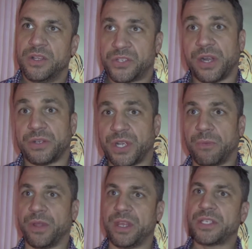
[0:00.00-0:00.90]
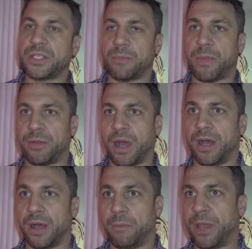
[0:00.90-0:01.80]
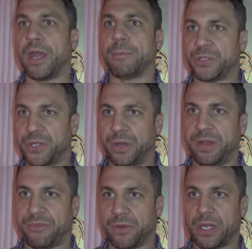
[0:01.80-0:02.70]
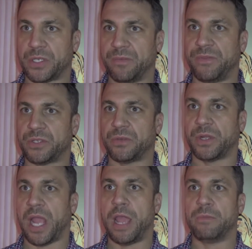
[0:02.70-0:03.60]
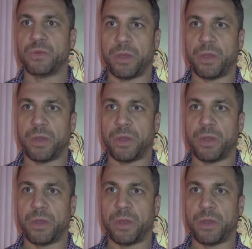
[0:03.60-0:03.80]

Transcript: Sure, sure. Well, this is a big, uh, big opportunity for us at Visceral Games.